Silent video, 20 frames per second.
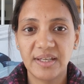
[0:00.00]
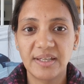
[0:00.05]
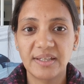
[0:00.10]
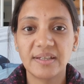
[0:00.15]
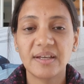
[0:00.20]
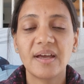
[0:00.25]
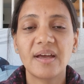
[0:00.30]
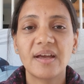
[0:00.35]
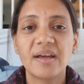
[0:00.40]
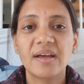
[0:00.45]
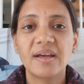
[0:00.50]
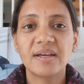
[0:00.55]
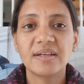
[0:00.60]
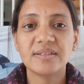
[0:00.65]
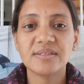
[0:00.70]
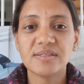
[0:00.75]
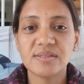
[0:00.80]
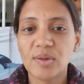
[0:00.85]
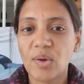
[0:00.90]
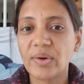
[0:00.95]
thing,
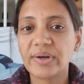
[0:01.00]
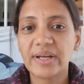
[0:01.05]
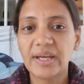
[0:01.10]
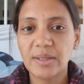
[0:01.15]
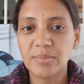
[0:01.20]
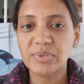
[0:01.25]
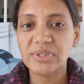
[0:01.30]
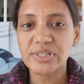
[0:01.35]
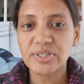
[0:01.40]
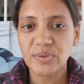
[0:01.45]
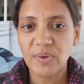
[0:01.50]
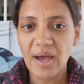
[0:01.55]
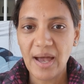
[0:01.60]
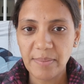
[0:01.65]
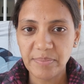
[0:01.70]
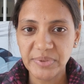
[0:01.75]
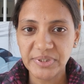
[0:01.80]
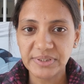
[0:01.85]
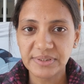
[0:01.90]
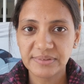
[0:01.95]
is not able to
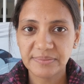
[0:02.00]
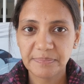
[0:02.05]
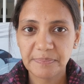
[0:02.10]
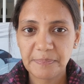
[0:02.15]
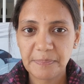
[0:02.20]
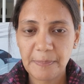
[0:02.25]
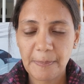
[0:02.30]
happen.